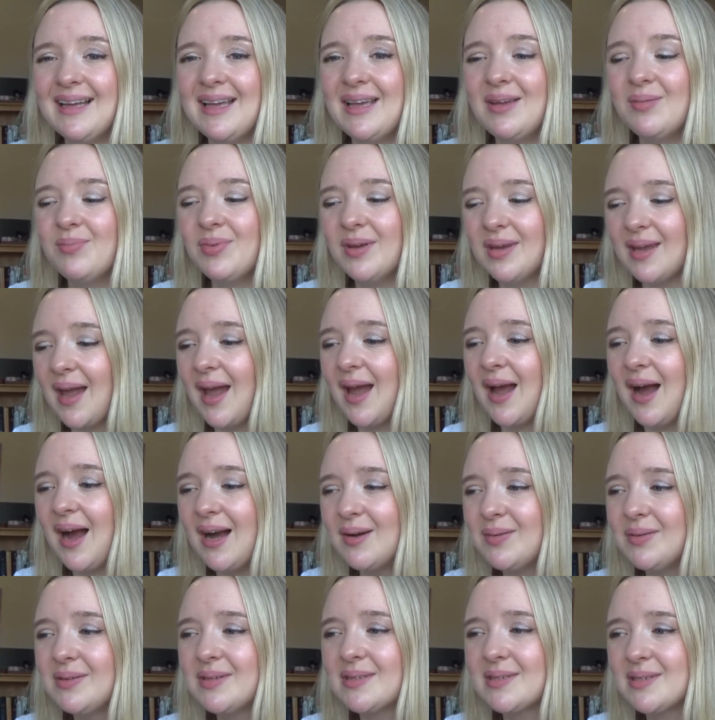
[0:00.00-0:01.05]
but yeah, I
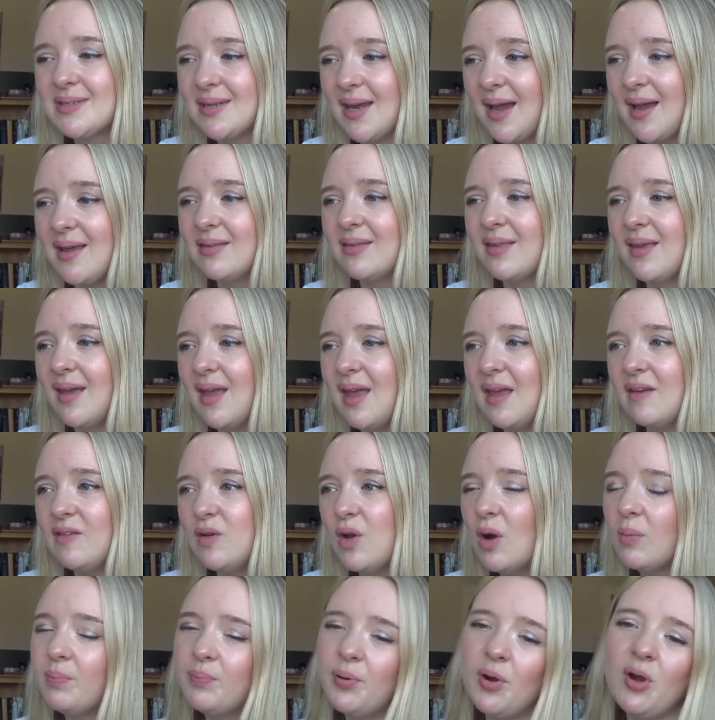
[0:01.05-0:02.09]
will say that if
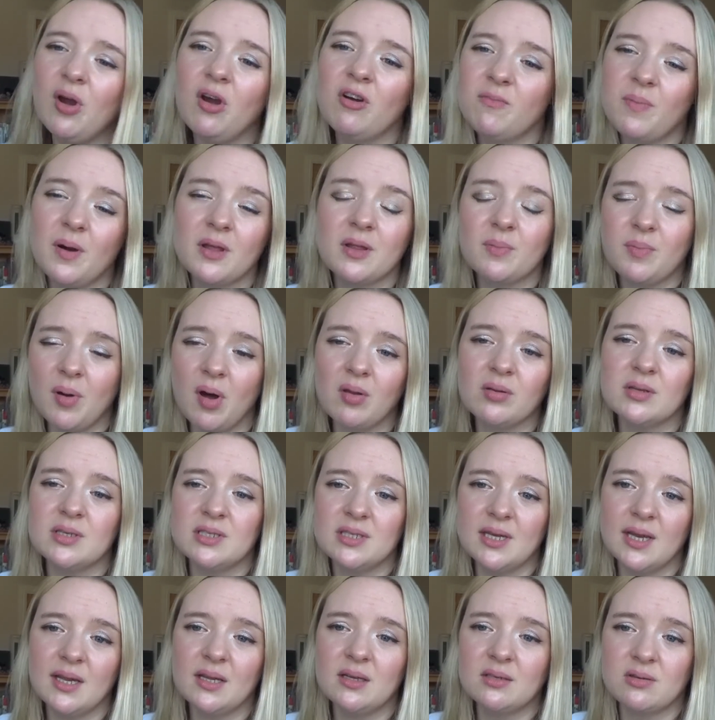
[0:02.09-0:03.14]
you're put off by the
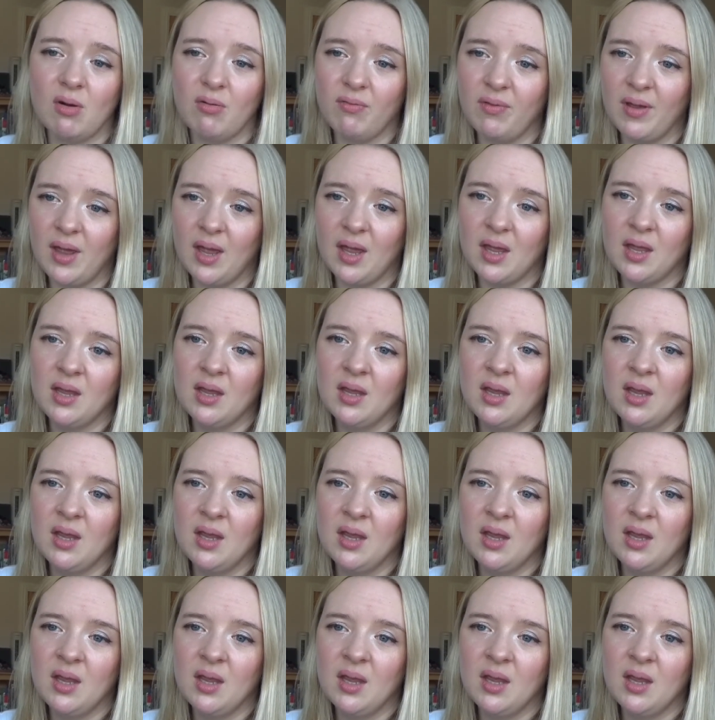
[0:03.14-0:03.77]
politics of it,